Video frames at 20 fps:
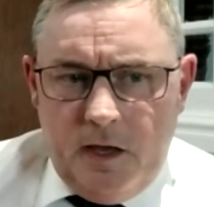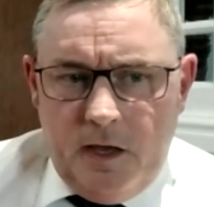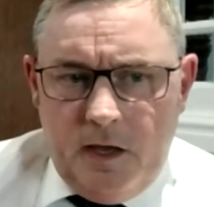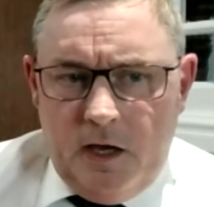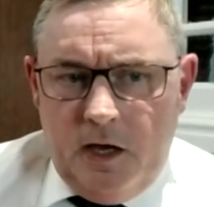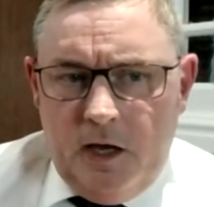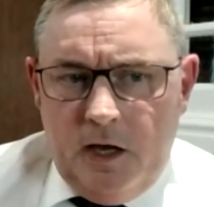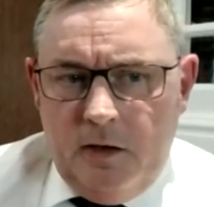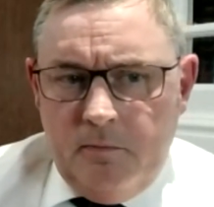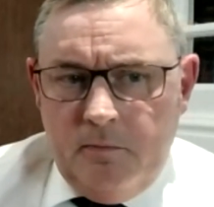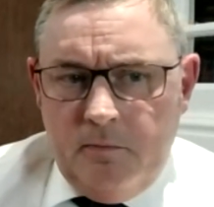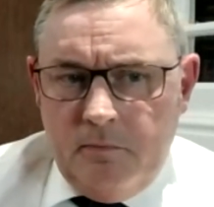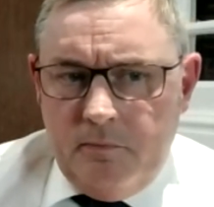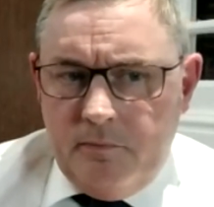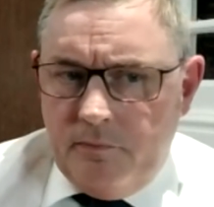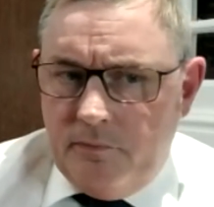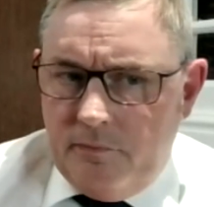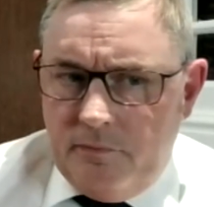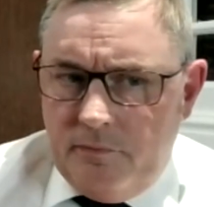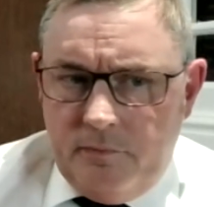
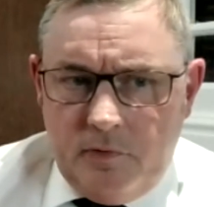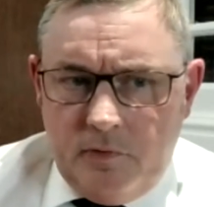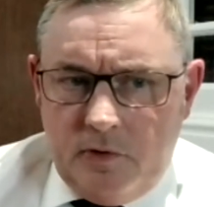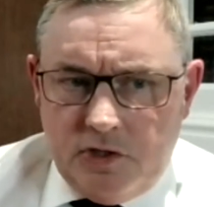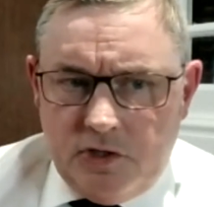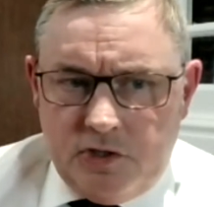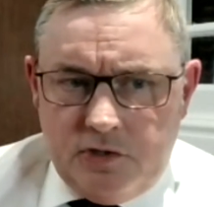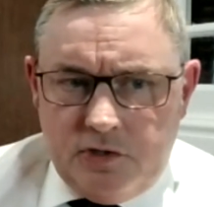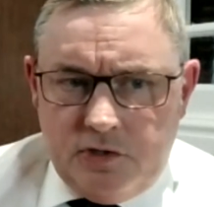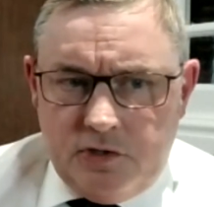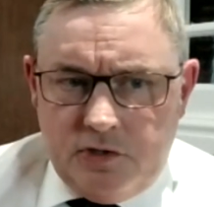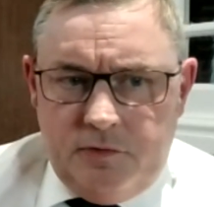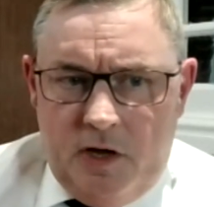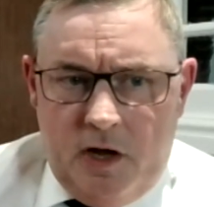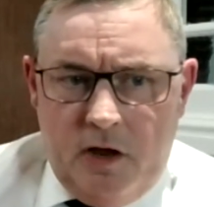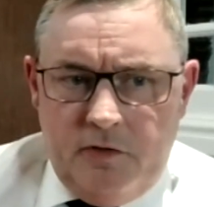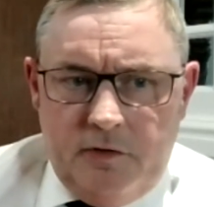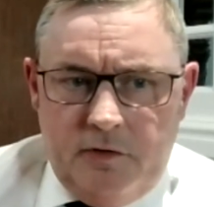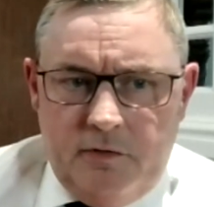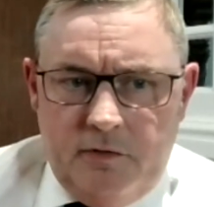Because
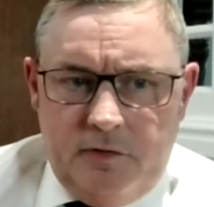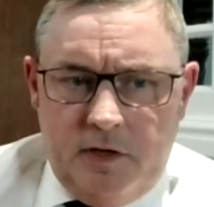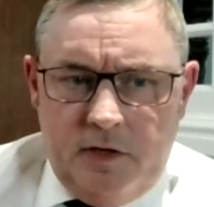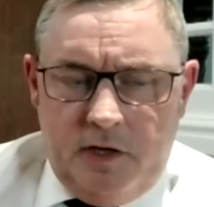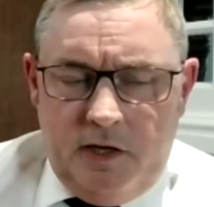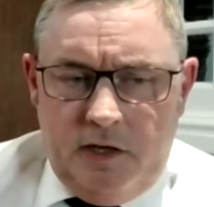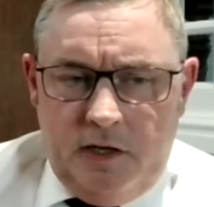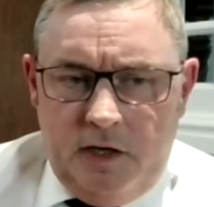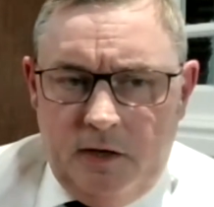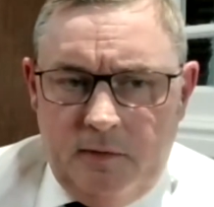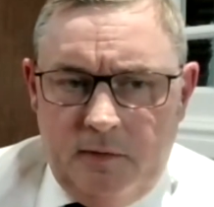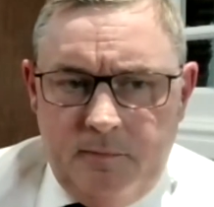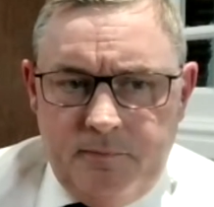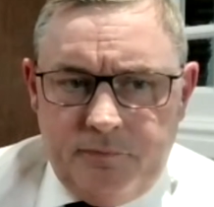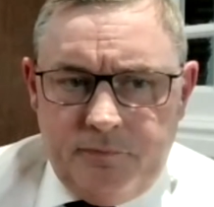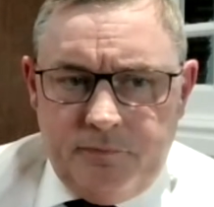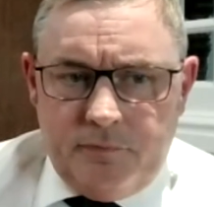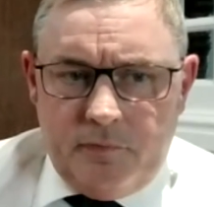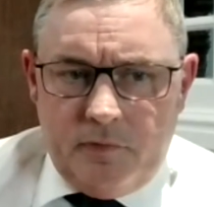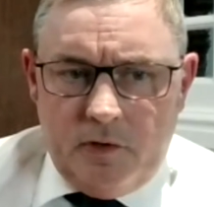the
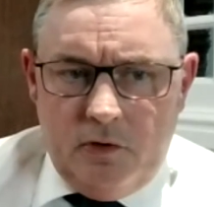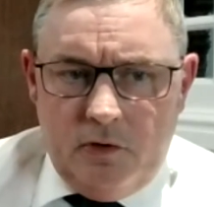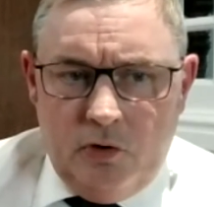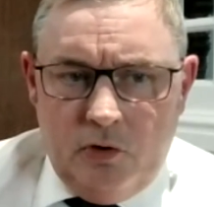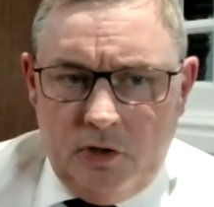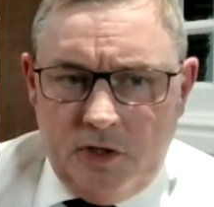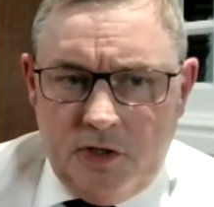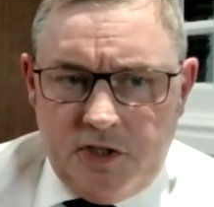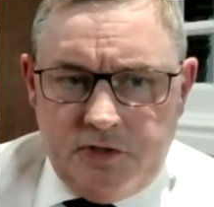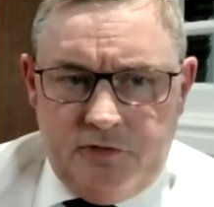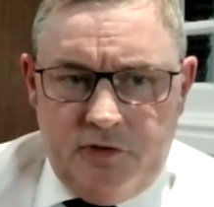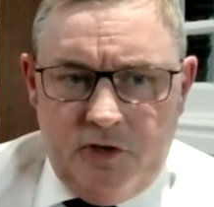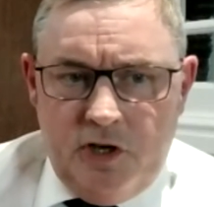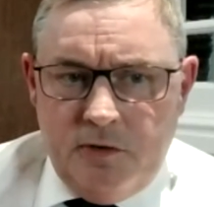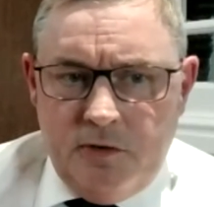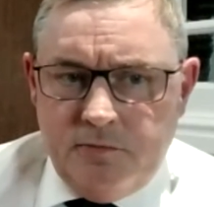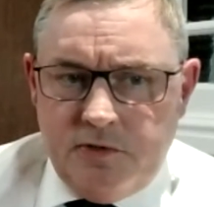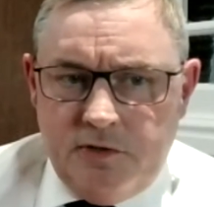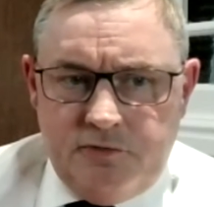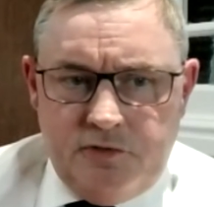haulage
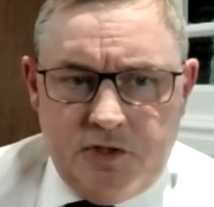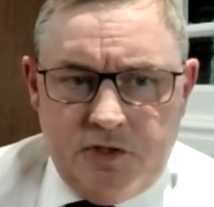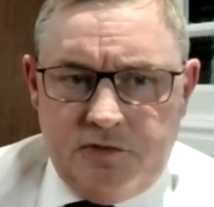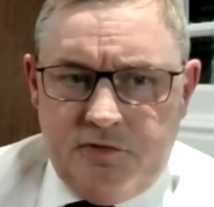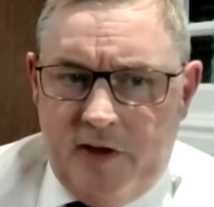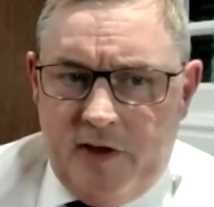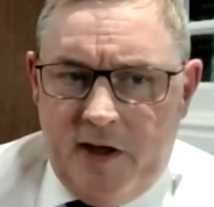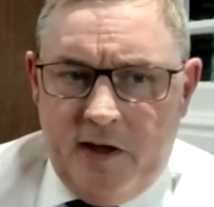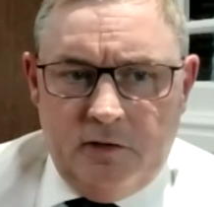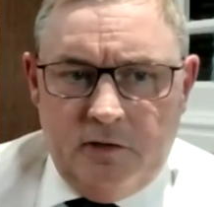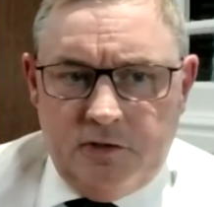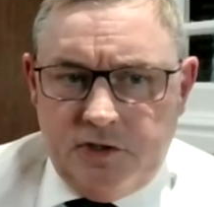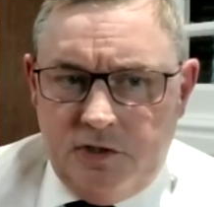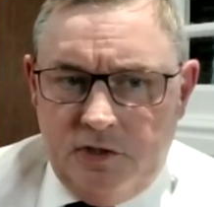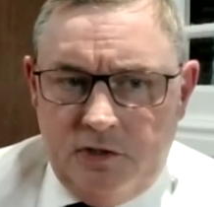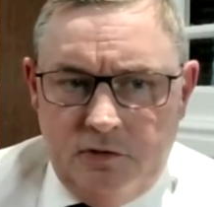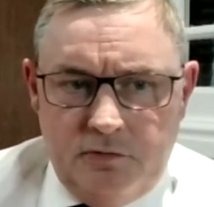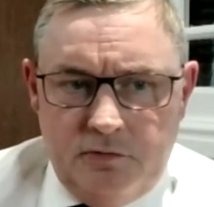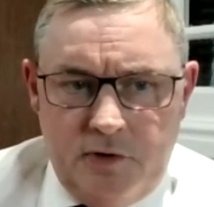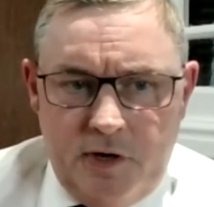firms have just failed
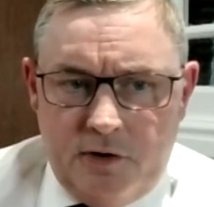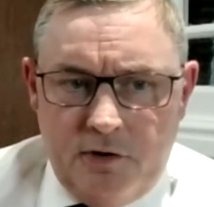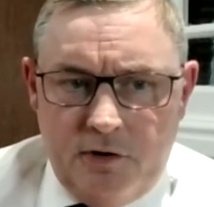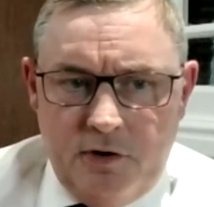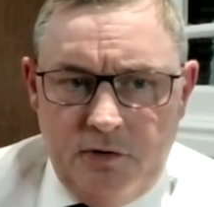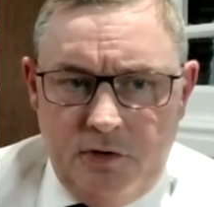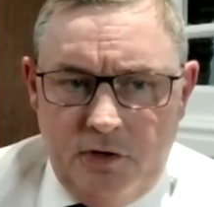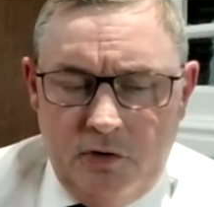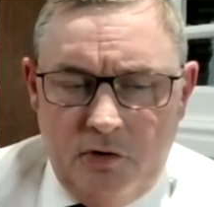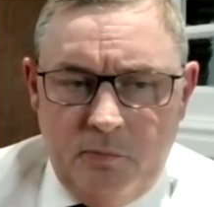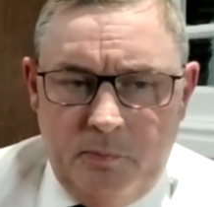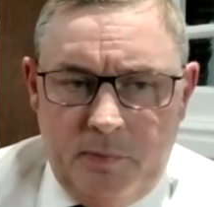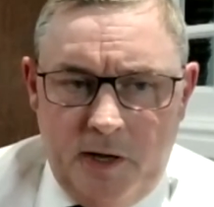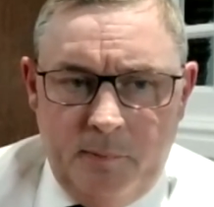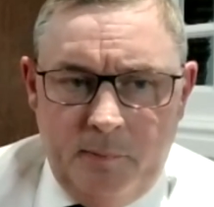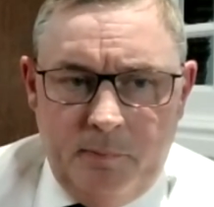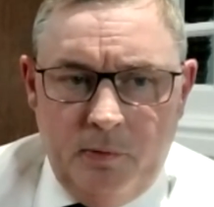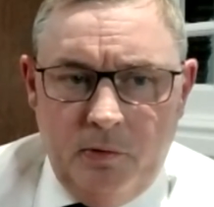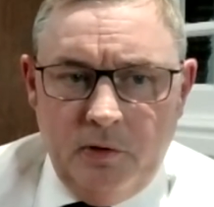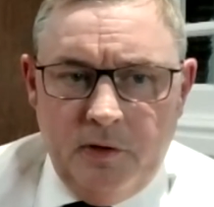to recruit young
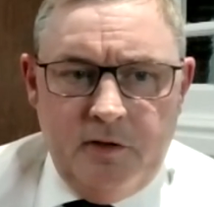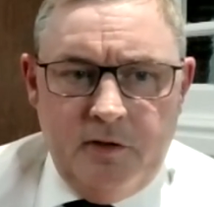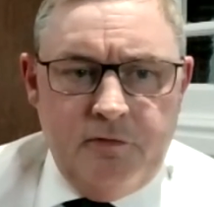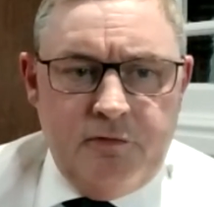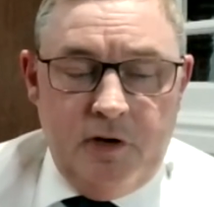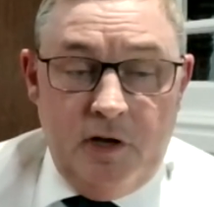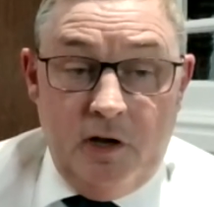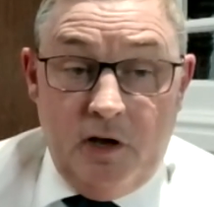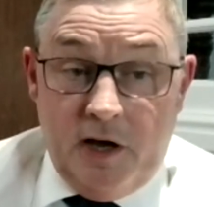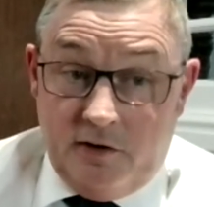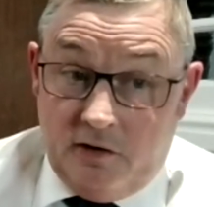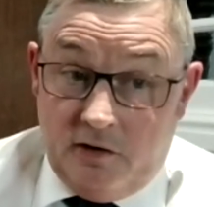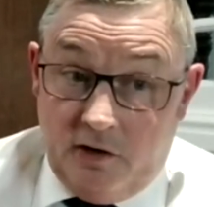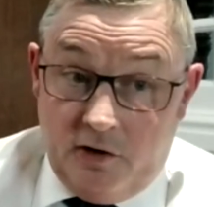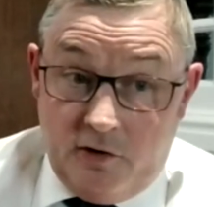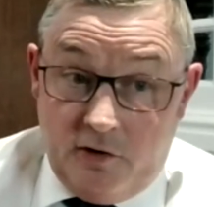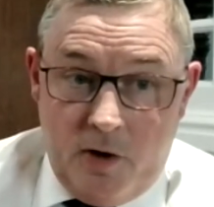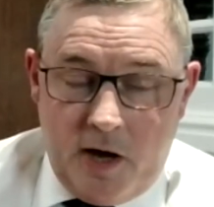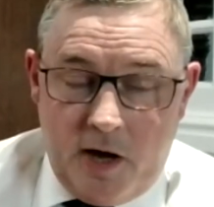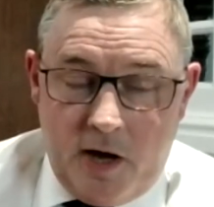people, and they've relied on a
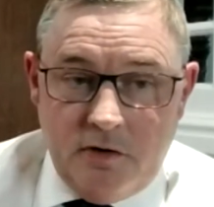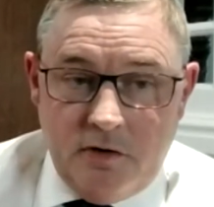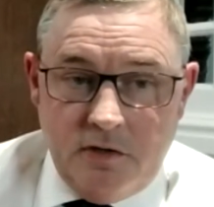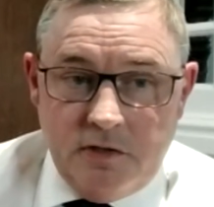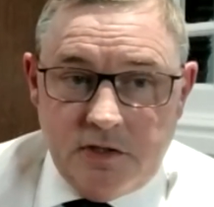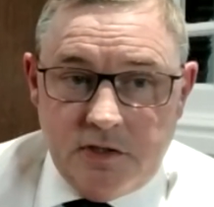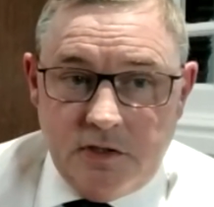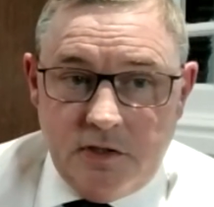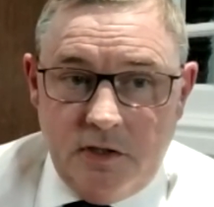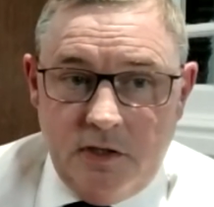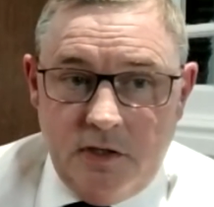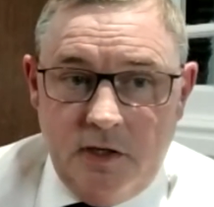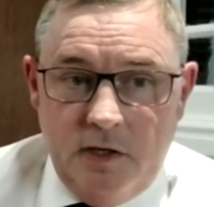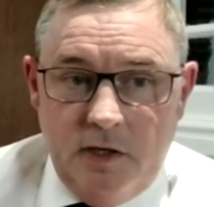lot of migrants.